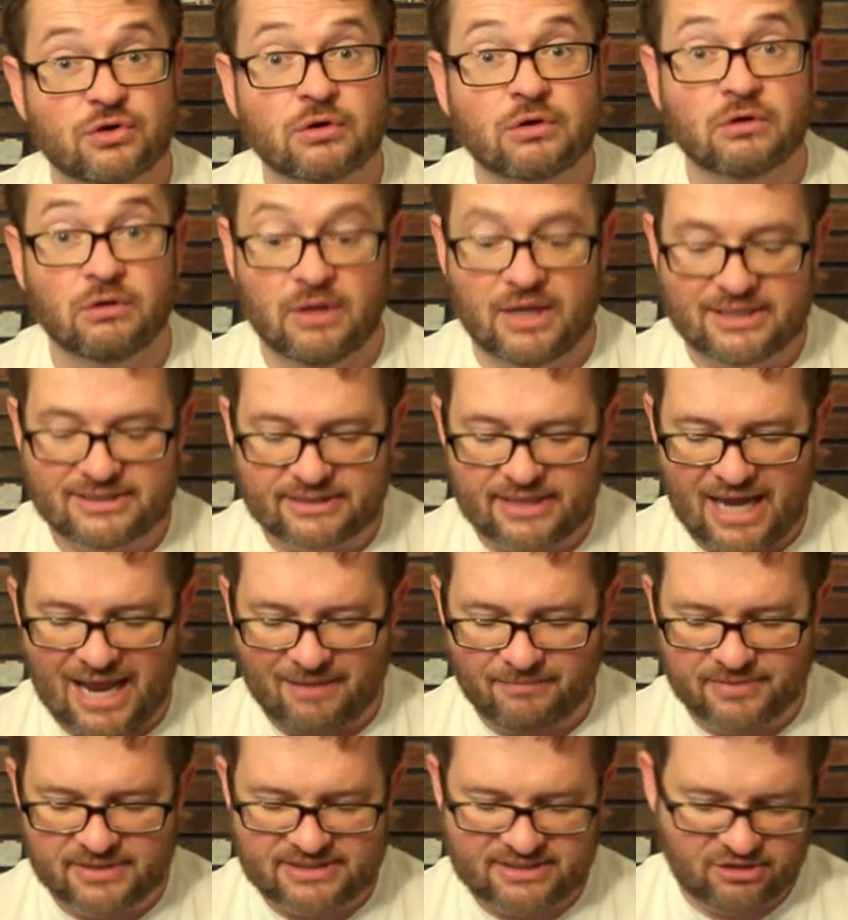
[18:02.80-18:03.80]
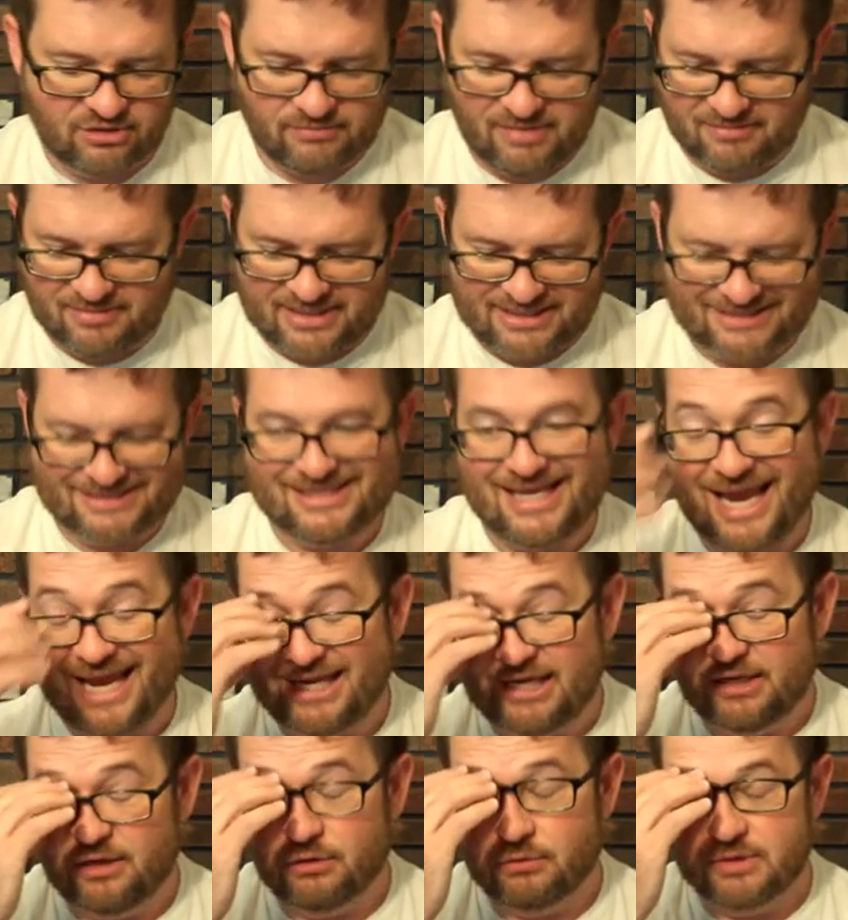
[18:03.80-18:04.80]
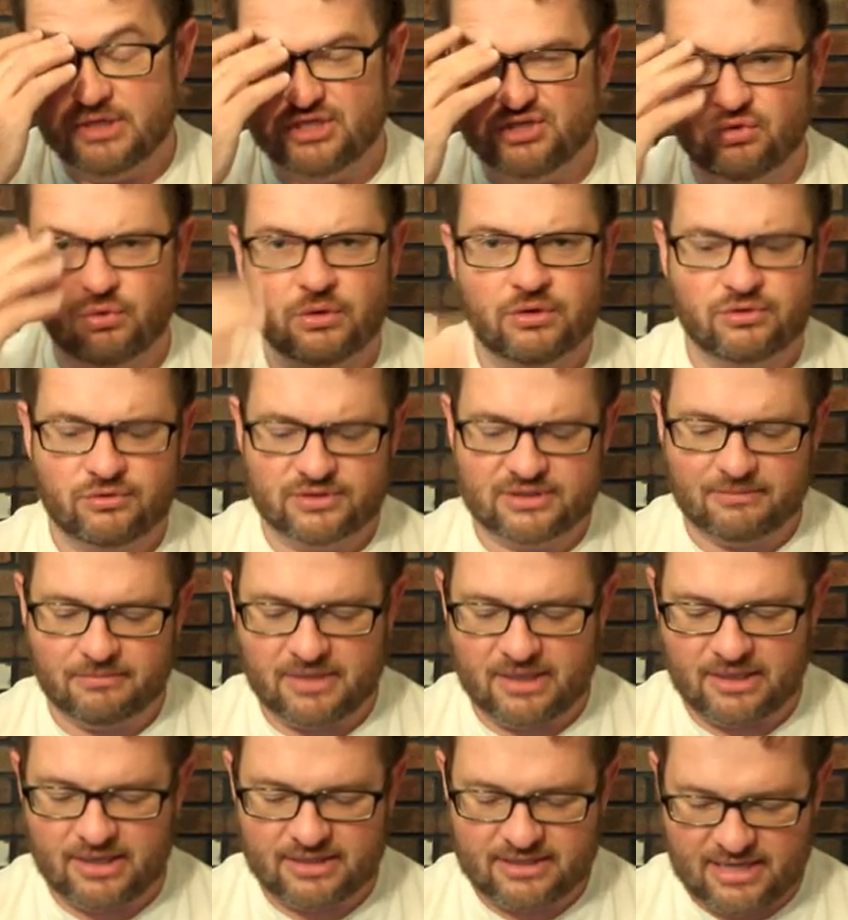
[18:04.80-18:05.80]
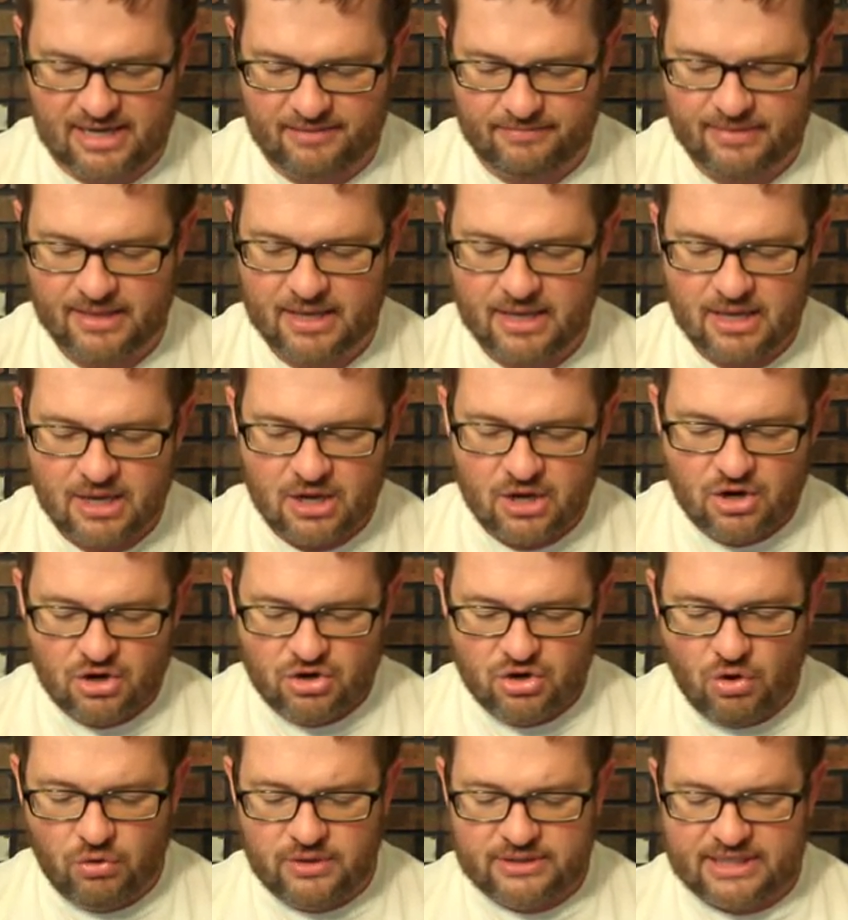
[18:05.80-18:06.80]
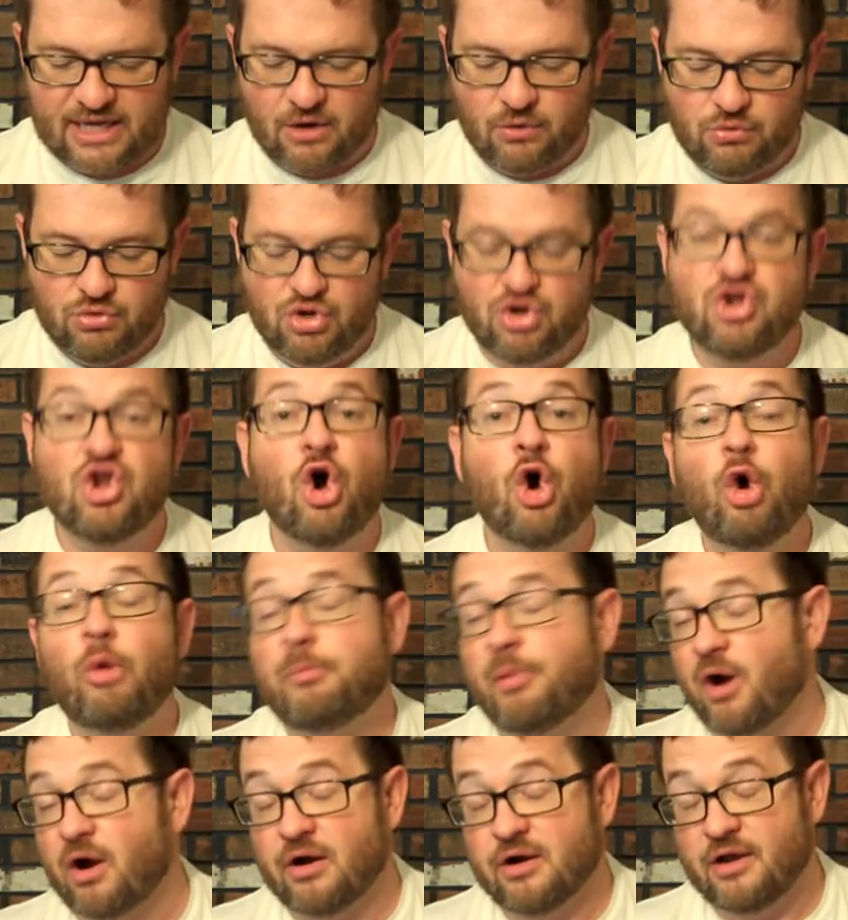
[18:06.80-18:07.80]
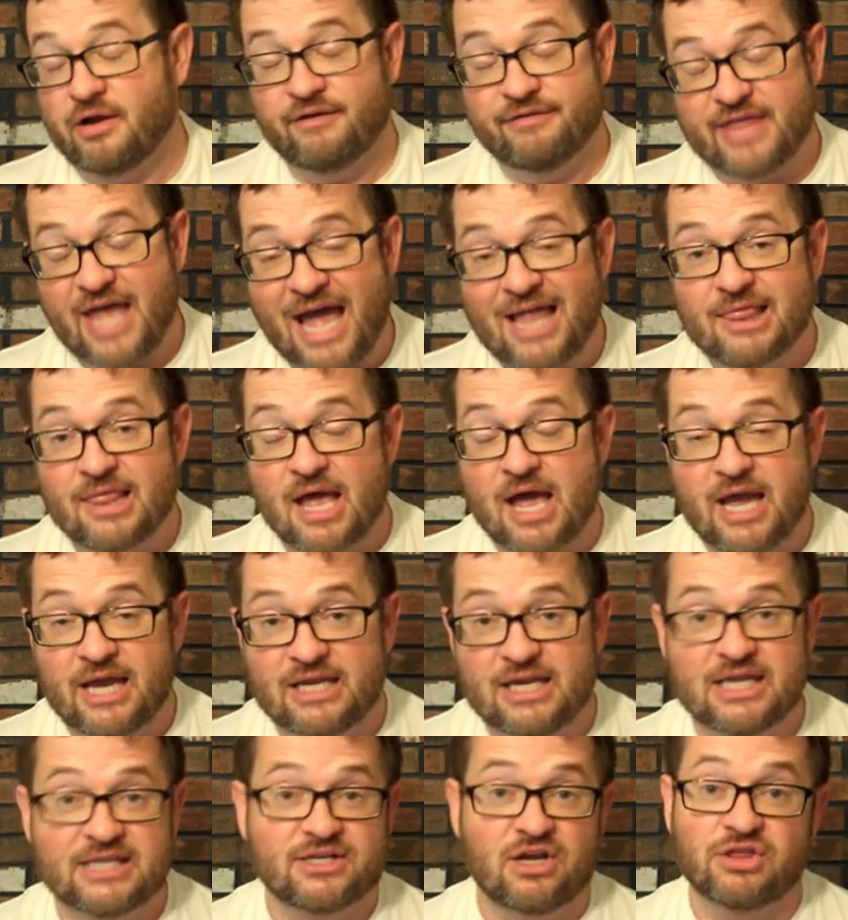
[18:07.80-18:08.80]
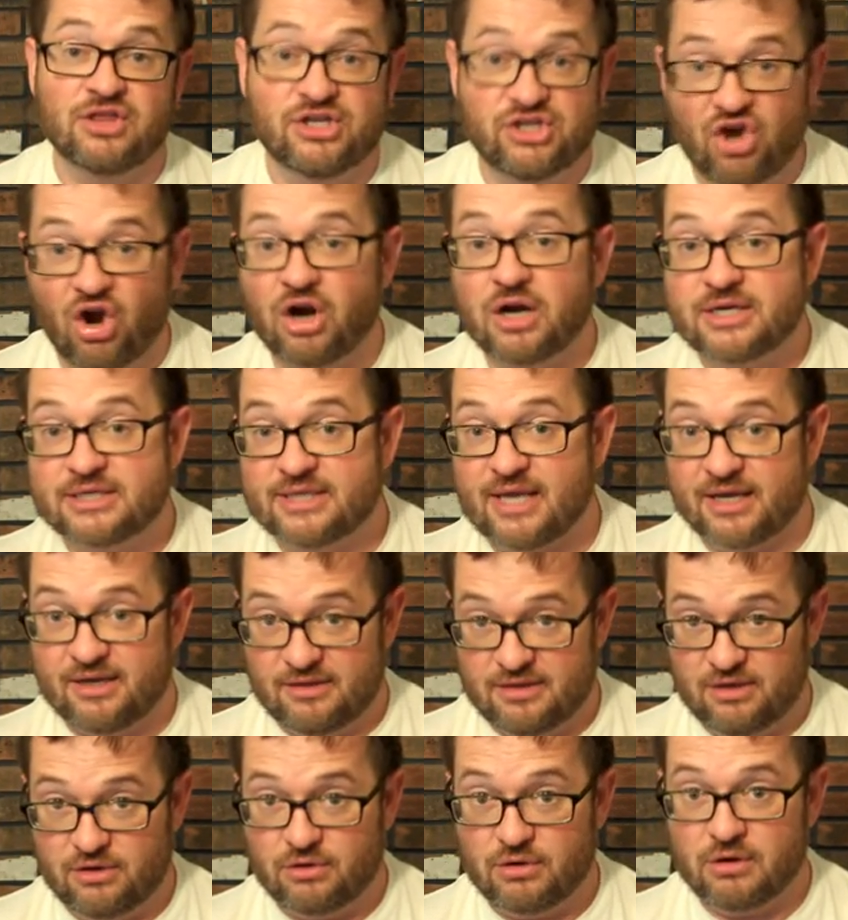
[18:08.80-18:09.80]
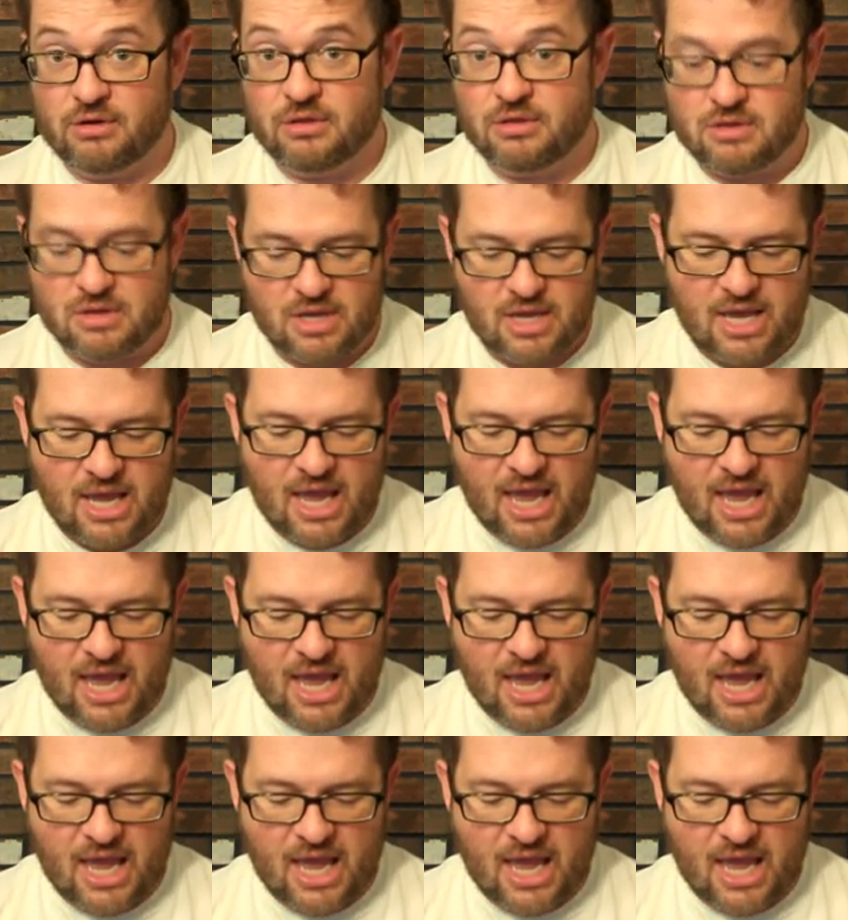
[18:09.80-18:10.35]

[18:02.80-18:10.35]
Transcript: Circle as it happens, you know, maybe this is 80 degrees north or something like that, notice how no part of that line is on the dark side of the Earth,